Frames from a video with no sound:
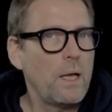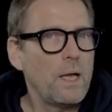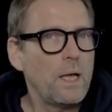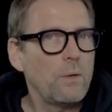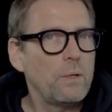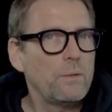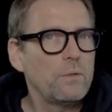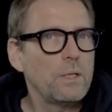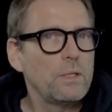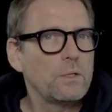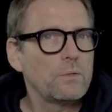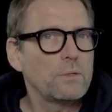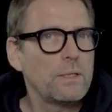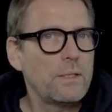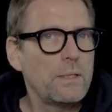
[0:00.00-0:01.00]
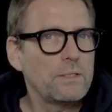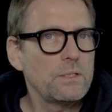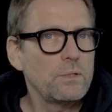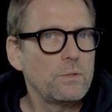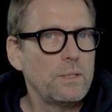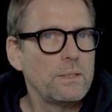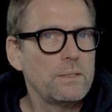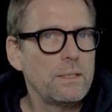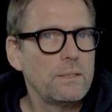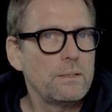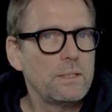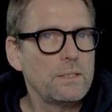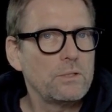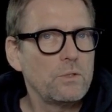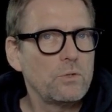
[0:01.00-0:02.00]
However, I don't necessarily think
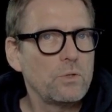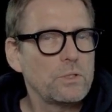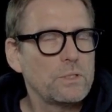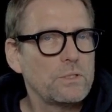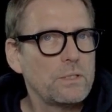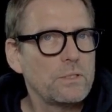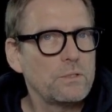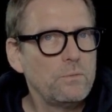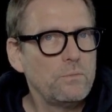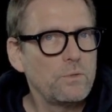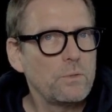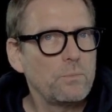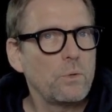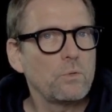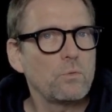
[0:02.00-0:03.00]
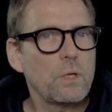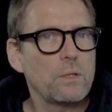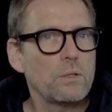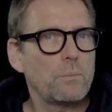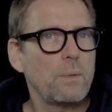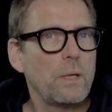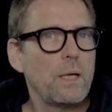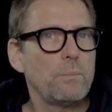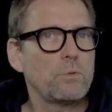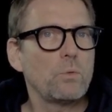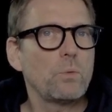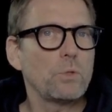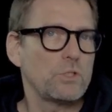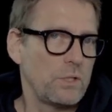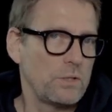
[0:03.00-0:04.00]
these are criticisms, but rather perhaps
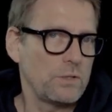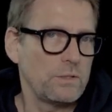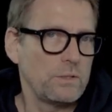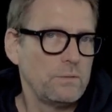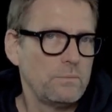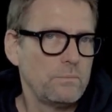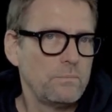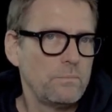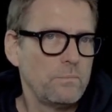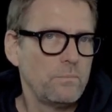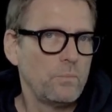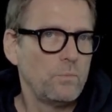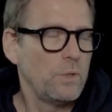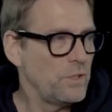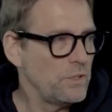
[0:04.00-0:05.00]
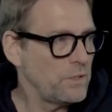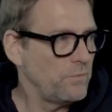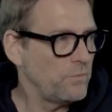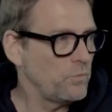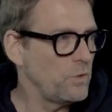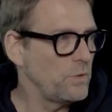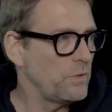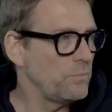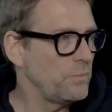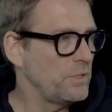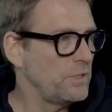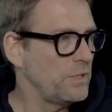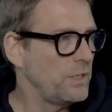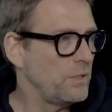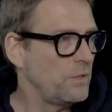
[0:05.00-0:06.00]
wishes. Wishes for what the
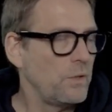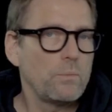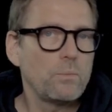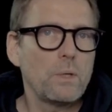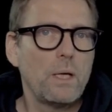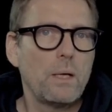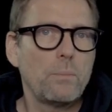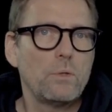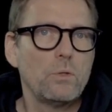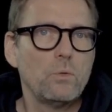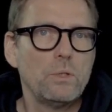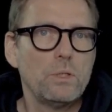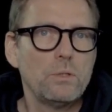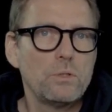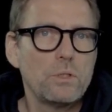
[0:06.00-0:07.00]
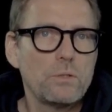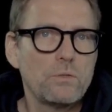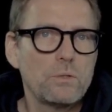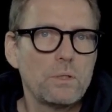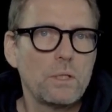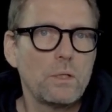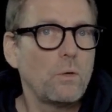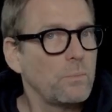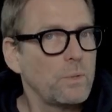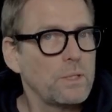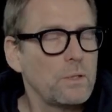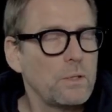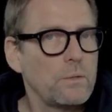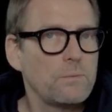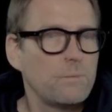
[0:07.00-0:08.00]
machine could perhaps do a little differently or
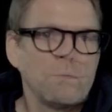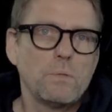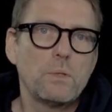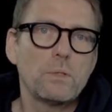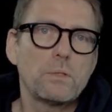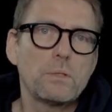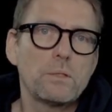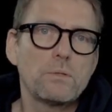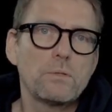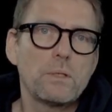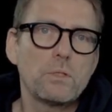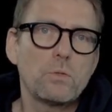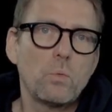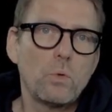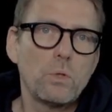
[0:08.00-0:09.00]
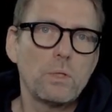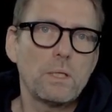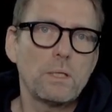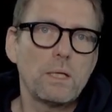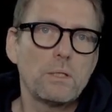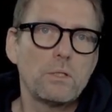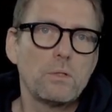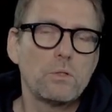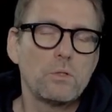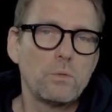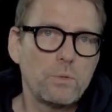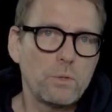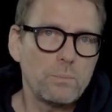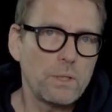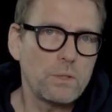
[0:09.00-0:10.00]
better. First, the fixed water connection
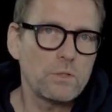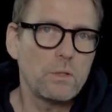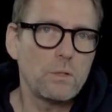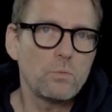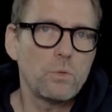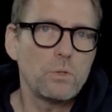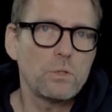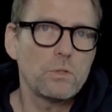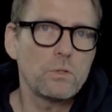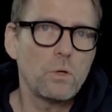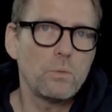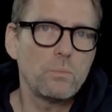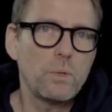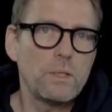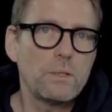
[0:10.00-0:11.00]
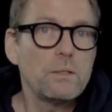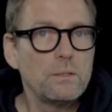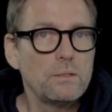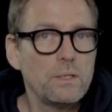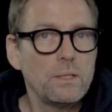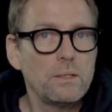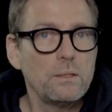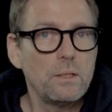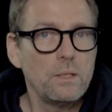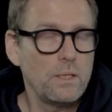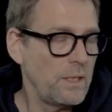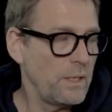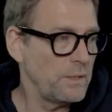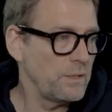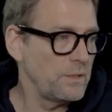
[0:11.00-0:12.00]
should be mentioned, which is not present and
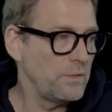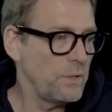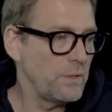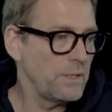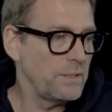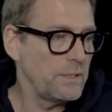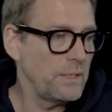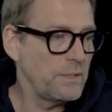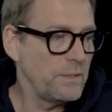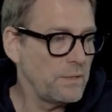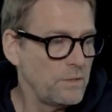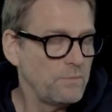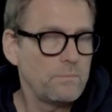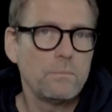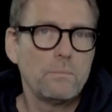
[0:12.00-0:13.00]
does not exist.